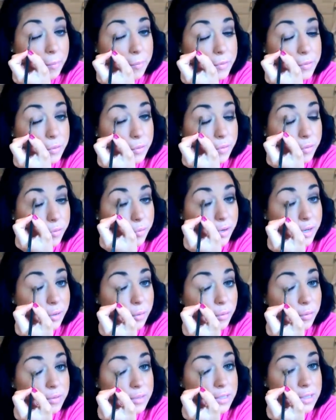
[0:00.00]
sort of
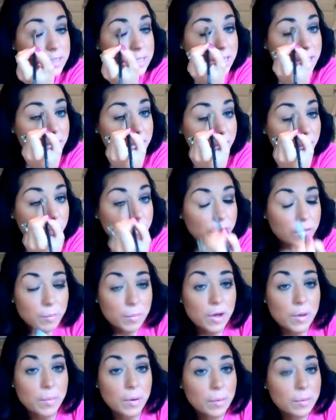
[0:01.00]
3/4 here of the
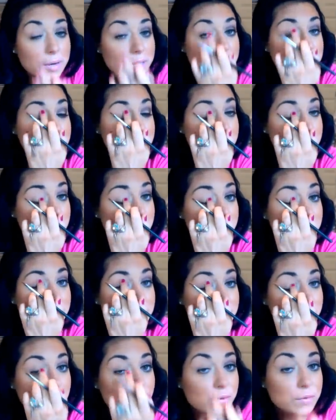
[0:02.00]
mobile lid, the
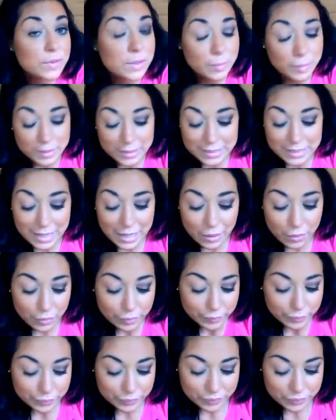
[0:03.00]
lid that moves up and down.